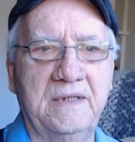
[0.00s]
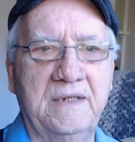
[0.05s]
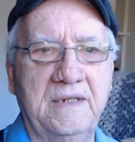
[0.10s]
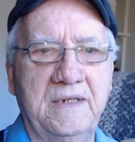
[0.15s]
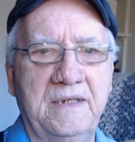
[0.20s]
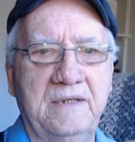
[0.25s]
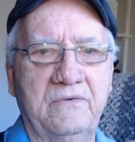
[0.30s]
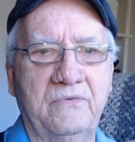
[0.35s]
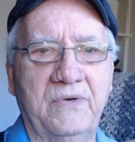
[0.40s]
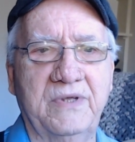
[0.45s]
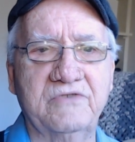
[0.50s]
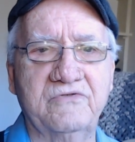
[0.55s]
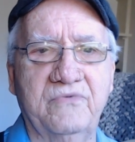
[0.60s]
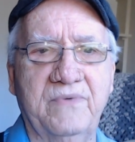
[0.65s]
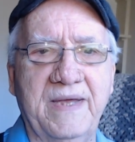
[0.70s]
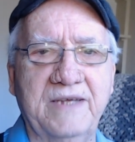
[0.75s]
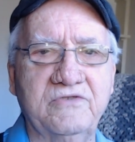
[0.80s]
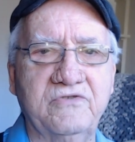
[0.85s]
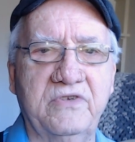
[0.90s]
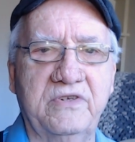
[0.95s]

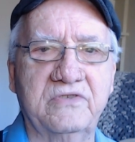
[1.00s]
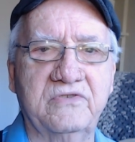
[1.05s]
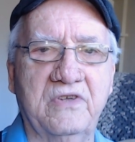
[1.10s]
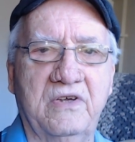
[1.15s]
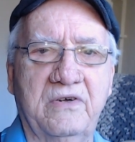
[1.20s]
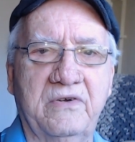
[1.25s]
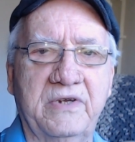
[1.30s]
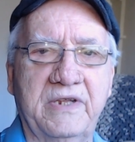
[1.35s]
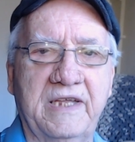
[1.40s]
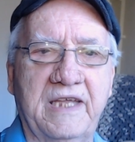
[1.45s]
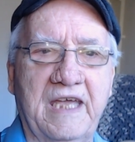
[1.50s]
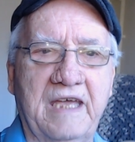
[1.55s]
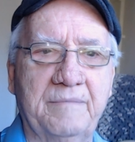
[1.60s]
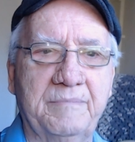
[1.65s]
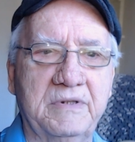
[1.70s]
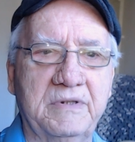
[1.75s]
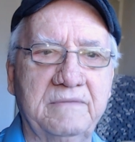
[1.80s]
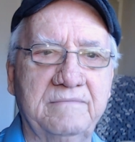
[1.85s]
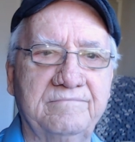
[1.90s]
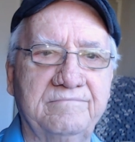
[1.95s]
resurrection has already
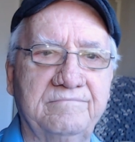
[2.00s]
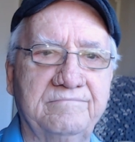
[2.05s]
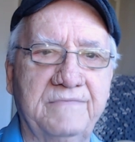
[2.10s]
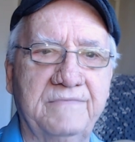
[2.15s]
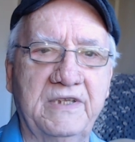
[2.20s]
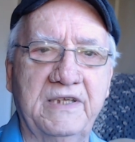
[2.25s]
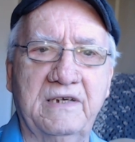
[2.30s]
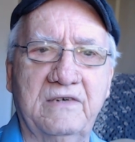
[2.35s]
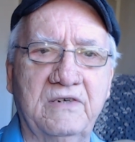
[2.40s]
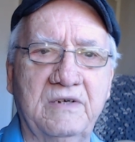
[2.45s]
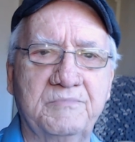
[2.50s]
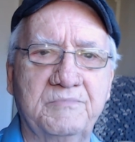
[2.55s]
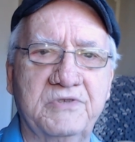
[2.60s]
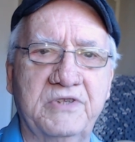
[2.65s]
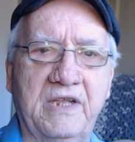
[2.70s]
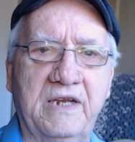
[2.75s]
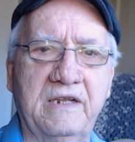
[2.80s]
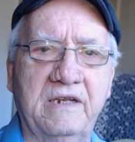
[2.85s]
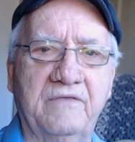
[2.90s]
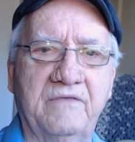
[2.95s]
happened. They are
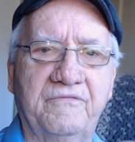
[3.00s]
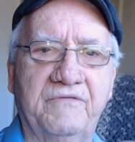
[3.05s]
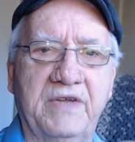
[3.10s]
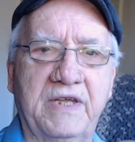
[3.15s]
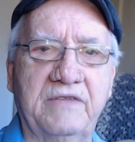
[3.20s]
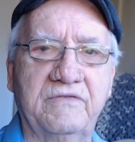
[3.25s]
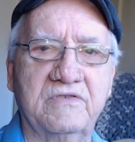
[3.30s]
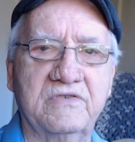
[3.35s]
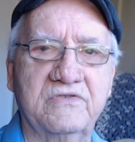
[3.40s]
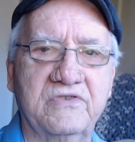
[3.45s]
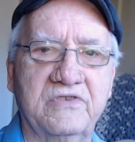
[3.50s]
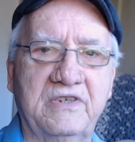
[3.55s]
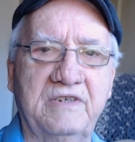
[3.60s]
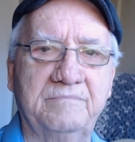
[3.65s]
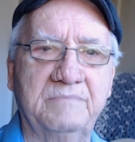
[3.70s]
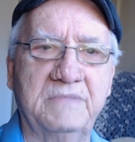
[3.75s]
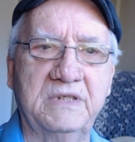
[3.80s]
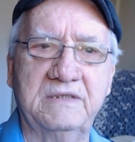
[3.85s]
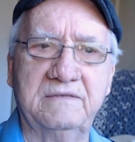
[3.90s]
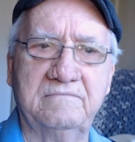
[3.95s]
upsetting the faith of some,
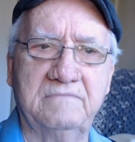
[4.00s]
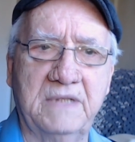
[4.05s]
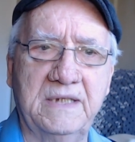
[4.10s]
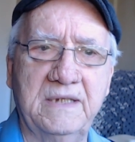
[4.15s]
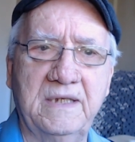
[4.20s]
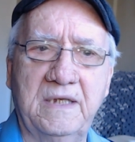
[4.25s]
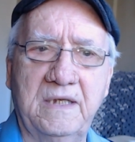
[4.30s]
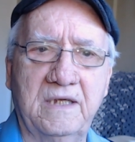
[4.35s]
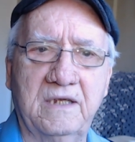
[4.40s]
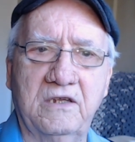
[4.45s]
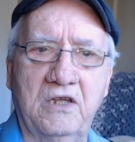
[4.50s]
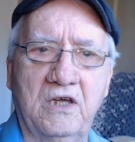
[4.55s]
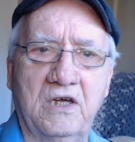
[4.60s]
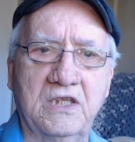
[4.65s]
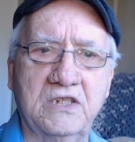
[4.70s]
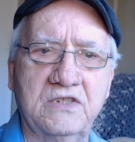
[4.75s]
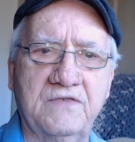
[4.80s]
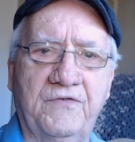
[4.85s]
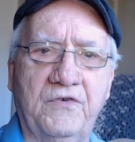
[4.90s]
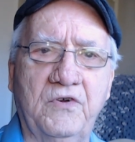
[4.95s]
but
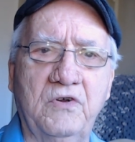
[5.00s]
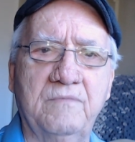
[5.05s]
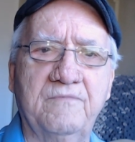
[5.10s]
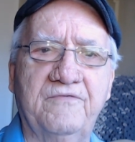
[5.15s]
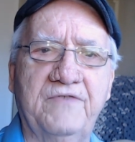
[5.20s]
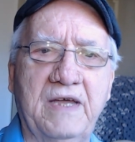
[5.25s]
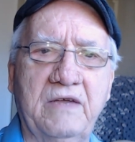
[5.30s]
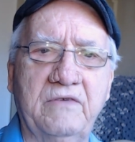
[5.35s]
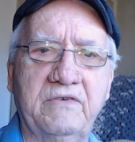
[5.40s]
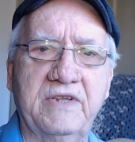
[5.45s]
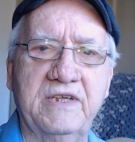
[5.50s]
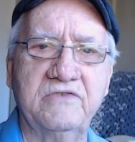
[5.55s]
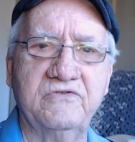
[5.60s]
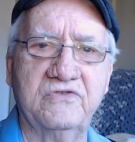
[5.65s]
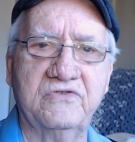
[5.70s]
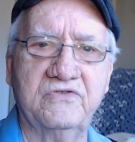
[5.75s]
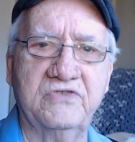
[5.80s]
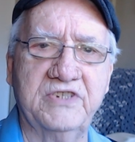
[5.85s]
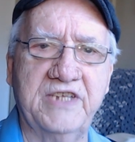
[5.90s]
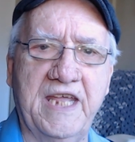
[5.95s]
God's firm
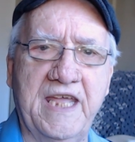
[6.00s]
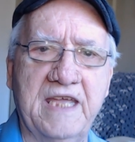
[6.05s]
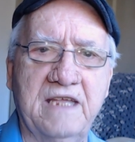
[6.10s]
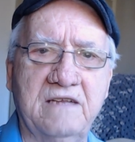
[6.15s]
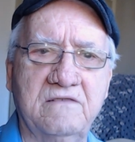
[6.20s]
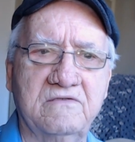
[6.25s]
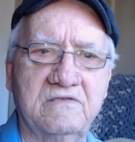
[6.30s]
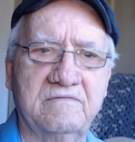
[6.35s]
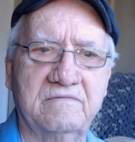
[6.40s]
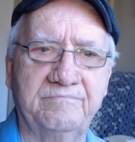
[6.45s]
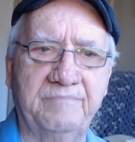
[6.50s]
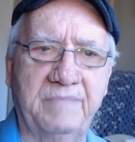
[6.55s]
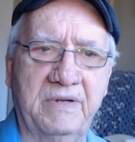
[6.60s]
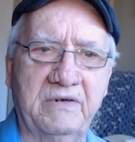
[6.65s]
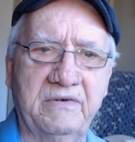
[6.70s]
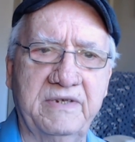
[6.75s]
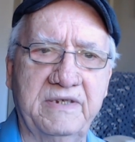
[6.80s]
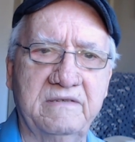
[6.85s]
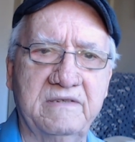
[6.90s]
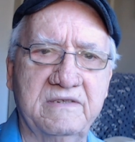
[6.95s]
foundation stands,
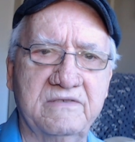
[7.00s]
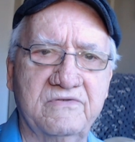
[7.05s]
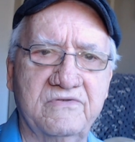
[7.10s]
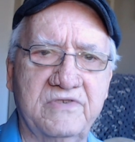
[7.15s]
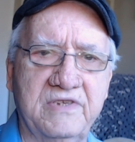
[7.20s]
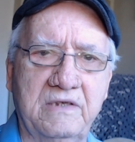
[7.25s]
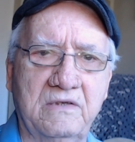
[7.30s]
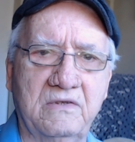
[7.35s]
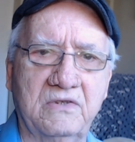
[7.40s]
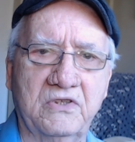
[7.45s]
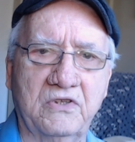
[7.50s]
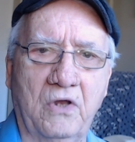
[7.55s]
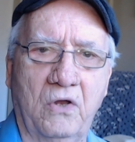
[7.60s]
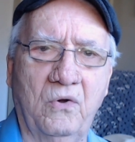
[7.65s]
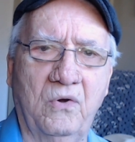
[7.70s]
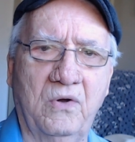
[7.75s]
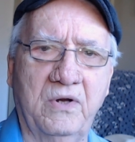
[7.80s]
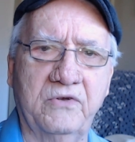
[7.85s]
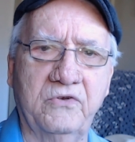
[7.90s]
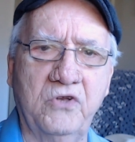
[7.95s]
bearing this seal. The
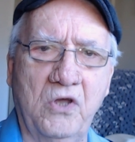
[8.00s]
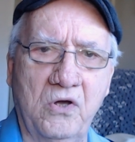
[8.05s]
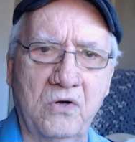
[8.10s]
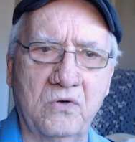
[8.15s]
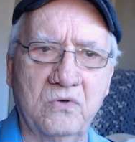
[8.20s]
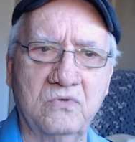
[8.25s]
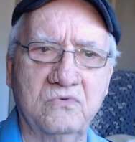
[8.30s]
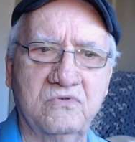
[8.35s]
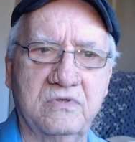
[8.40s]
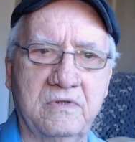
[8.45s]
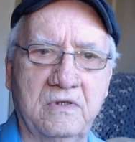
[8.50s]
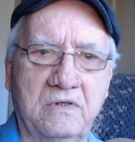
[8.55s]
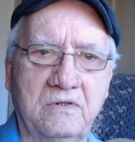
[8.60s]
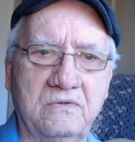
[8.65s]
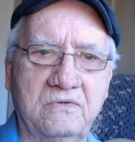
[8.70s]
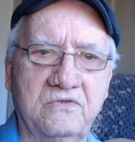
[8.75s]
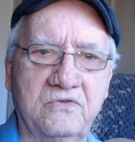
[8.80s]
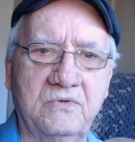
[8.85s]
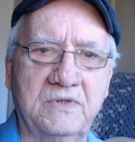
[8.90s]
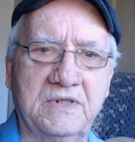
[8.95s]
Lord knows
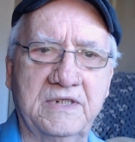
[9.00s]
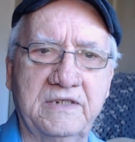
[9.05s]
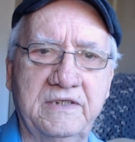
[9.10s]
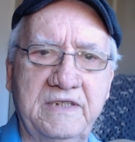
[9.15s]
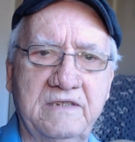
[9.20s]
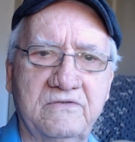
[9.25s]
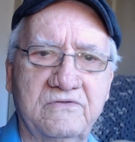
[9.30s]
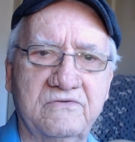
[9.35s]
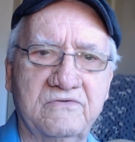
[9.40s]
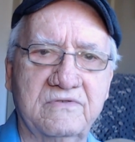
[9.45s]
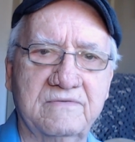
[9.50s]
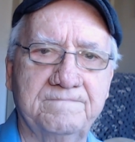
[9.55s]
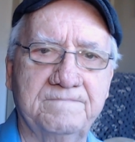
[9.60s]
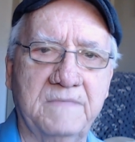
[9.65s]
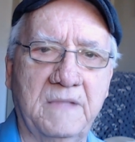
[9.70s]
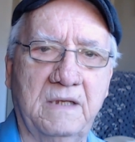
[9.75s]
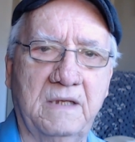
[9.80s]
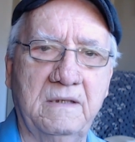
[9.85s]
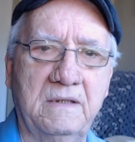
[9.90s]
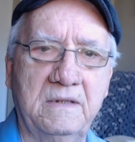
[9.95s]
those who are his.
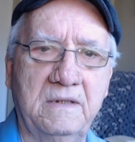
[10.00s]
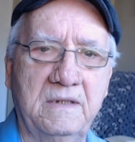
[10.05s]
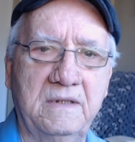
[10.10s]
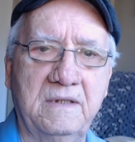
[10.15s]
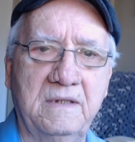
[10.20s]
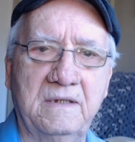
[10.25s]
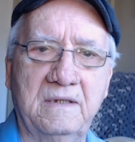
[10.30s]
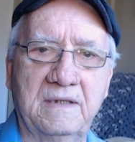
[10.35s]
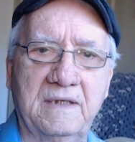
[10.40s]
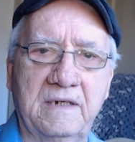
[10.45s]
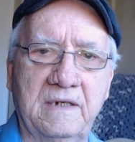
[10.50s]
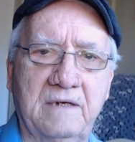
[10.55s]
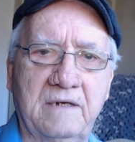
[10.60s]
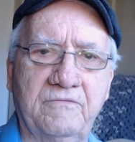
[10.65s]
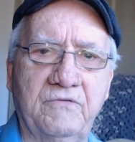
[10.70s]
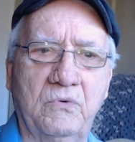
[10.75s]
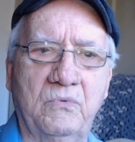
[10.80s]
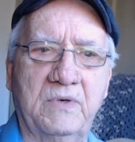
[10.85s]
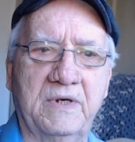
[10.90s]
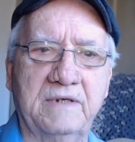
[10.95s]
Let
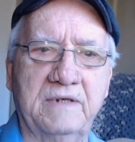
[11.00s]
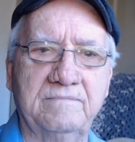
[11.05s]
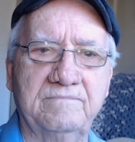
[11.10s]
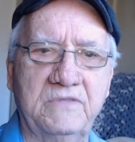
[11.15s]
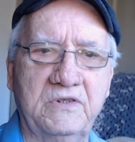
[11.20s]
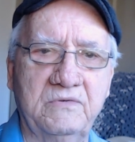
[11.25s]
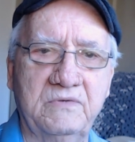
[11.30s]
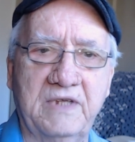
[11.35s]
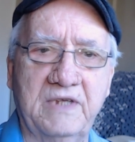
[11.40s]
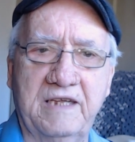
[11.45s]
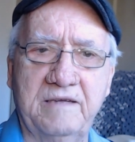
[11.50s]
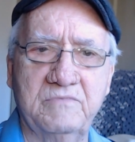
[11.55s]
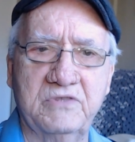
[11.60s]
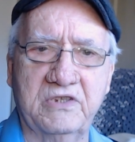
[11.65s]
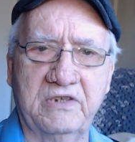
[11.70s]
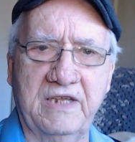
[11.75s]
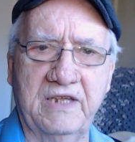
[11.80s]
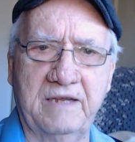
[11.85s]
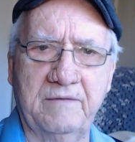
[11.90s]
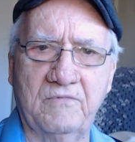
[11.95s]
everyone who names the
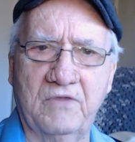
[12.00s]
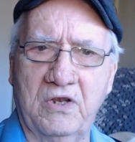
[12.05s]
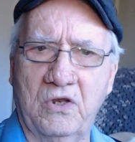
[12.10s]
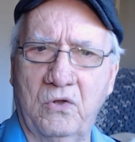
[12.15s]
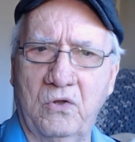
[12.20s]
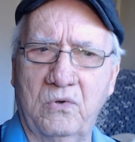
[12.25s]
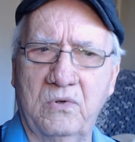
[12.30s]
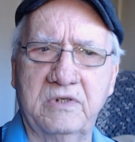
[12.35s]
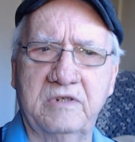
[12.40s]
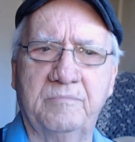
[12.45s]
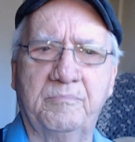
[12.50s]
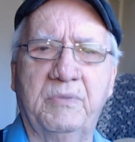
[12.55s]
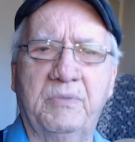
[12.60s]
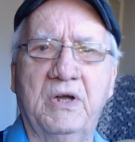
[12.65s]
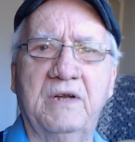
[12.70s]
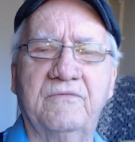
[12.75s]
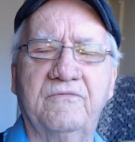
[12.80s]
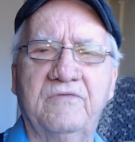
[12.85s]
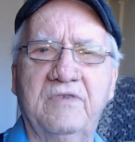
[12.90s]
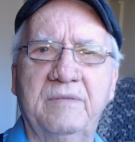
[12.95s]
name of the Lord
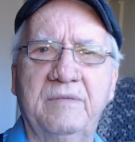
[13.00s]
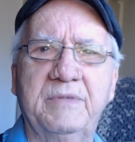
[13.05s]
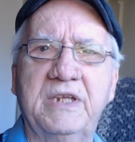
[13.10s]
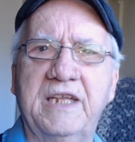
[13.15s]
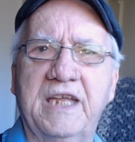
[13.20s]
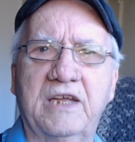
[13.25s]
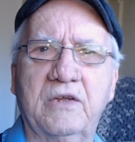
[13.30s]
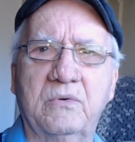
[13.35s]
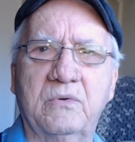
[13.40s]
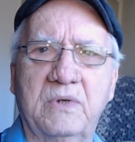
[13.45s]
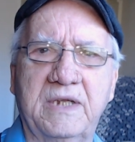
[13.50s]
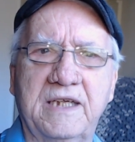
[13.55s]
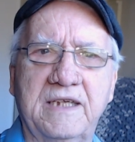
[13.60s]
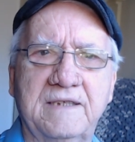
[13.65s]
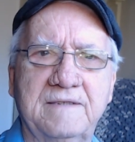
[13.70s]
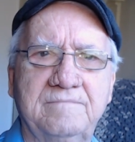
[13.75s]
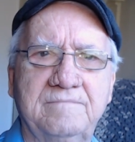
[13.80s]
depart from iniquity.